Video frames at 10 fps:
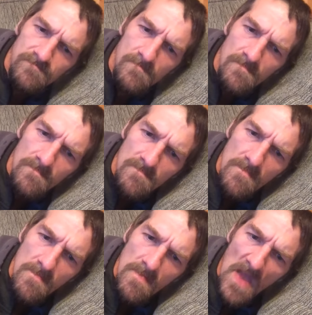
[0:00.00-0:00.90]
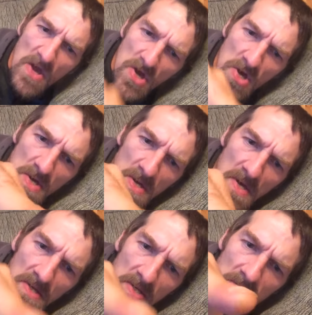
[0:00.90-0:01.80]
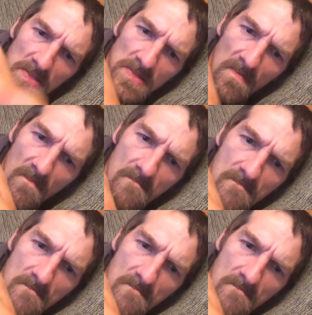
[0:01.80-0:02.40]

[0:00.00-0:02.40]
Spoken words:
Nothing is said.